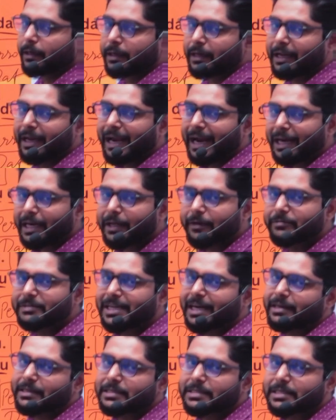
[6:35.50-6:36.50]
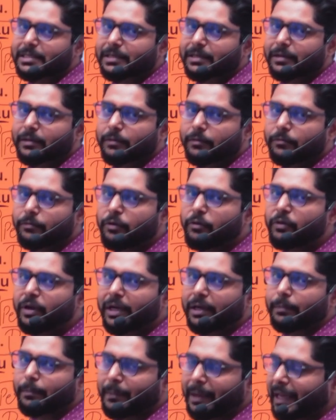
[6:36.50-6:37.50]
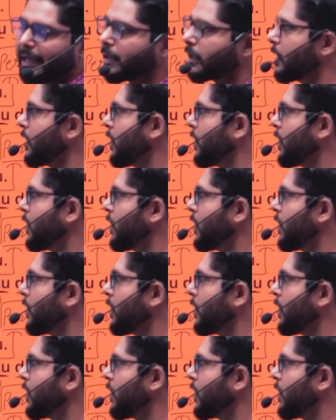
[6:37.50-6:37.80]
relatives we will make.